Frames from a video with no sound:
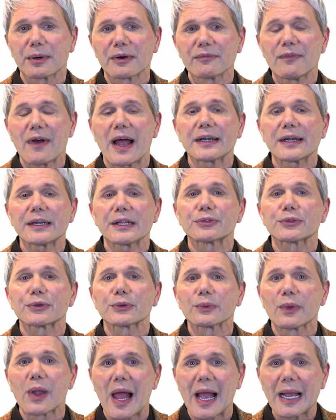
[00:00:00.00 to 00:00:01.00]
provided
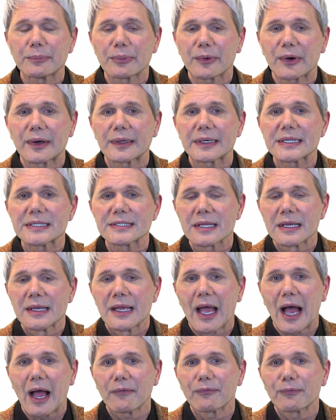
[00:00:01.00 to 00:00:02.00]
through libraries
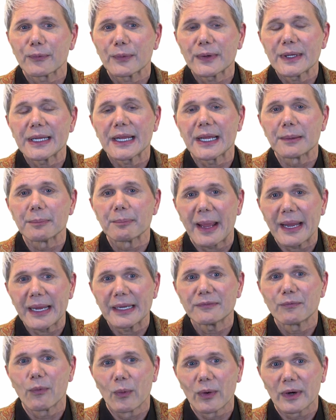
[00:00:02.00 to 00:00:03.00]
of free and
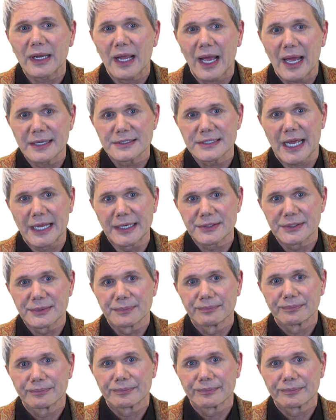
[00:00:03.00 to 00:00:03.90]
paid-for content.